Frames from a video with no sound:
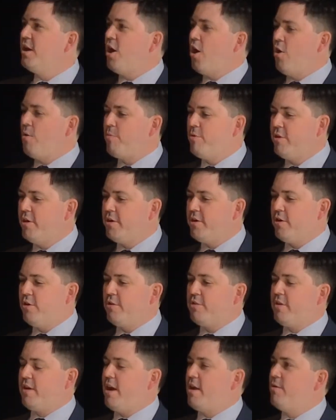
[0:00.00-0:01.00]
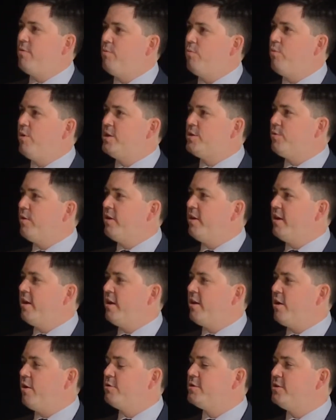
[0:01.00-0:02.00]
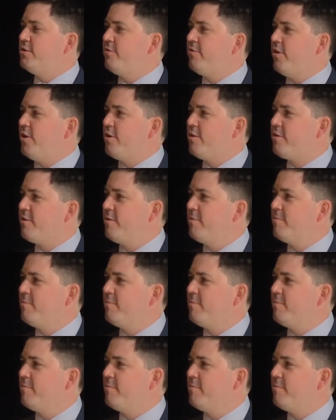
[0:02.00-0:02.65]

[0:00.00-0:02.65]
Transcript: open their doors again, which one are you going to go to first?